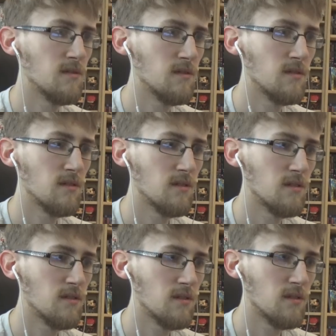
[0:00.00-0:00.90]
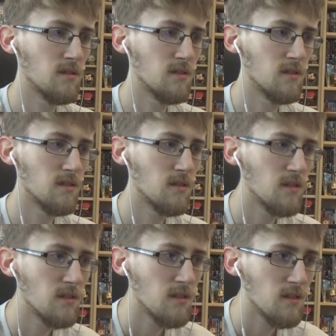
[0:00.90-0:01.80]

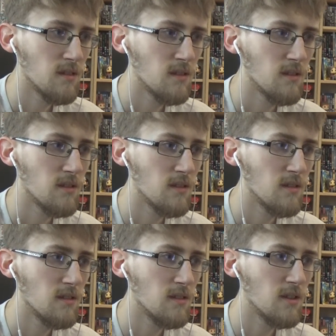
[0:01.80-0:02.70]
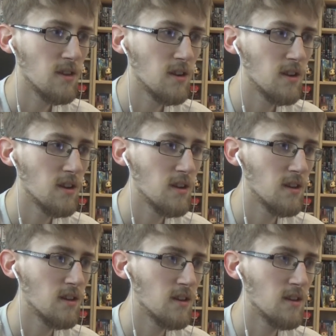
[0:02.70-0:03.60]

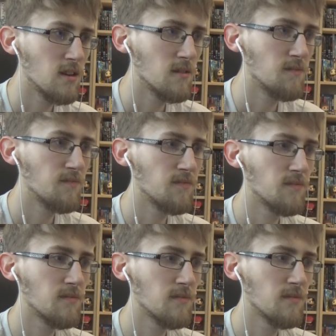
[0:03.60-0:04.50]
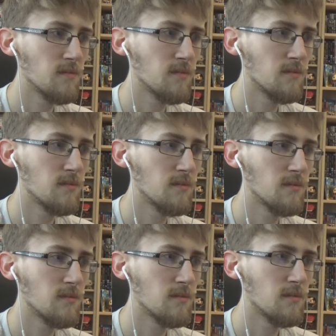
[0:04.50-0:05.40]

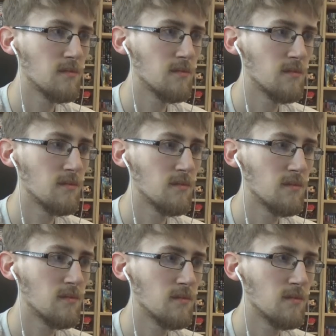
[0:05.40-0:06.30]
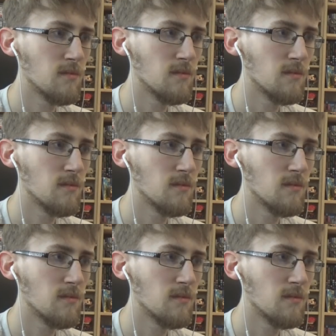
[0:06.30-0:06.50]
No one is speaking in this clip.